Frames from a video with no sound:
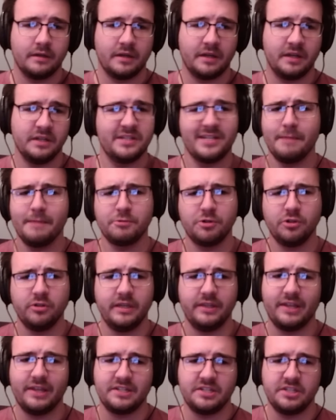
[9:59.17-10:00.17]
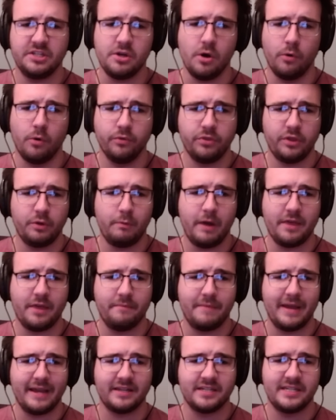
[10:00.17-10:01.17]
Conceptually, that's the only way that
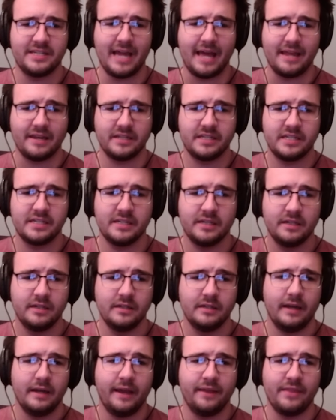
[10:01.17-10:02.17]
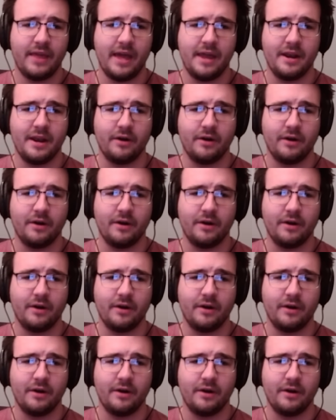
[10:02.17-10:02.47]
makes sense. And then,